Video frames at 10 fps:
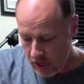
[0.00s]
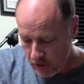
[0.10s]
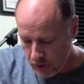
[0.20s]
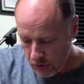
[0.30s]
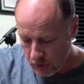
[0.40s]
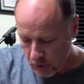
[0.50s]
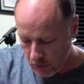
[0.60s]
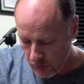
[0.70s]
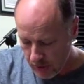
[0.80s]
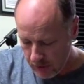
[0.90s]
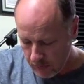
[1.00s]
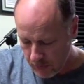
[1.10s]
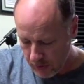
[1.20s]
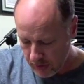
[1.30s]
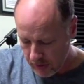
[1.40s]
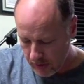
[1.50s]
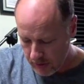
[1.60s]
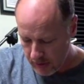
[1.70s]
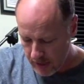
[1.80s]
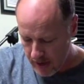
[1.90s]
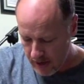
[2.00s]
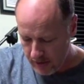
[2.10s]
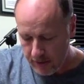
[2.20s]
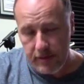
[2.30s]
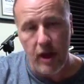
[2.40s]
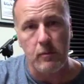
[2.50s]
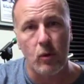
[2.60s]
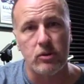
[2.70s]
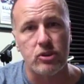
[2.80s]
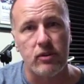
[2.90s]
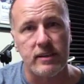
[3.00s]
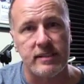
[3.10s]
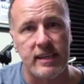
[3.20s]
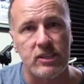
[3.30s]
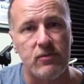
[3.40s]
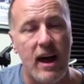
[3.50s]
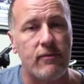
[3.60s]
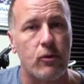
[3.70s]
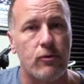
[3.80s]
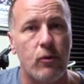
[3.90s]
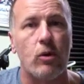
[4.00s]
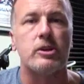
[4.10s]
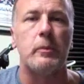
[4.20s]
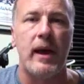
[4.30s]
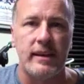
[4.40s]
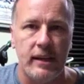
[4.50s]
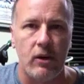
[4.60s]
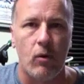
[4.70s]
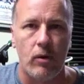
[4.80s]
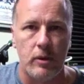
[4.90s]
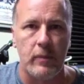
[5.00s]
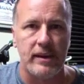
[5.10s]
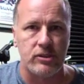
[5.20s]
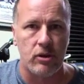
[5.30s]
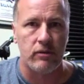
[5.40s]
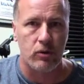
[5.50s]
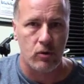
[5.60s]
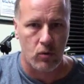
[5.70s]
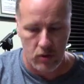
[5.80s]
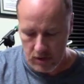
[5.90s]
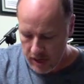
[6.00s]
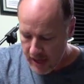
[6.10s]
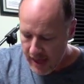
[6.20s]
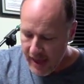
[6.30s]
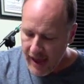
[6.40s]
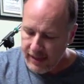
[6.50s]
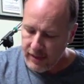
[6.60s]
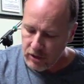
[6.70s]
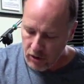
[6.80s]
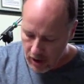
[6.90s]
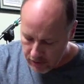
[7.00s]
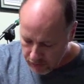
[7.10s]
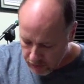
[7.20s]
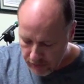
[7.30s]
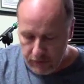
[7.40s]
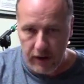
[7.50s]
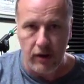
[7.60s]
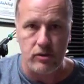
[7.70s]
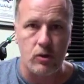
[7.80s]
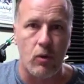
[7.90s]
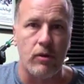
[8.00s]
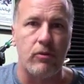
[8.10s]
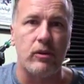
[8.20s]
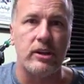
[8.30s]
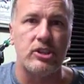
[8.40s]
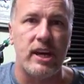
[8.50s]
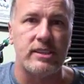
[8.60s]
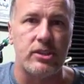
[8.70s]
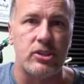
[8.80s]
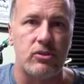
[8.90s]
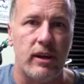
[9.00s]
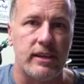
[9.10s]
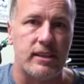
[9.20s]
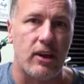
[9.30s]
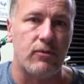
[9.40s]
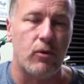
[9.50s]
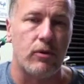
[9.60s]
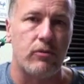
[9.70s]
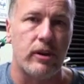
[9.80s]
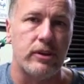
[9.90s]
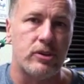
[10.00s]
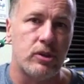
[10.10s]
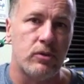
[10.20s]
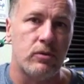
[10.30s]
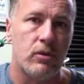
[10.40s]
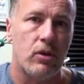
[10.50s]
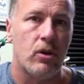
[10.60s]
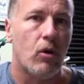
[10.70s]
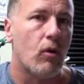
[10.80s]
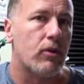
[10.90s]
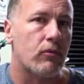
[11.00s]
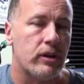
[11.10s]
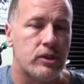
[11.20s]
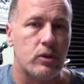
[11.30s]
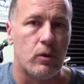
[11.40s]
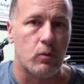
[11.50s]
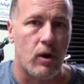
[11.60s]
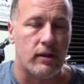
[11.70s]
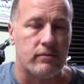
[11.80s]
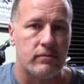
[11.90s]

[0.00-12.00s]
So you would put the thumb on string 6, 5, or 4 depending on the bass note of your chord, and then your other 3 fingers on 3 adjacent strings like 4, 3, and 2, or 3, 2, and 1.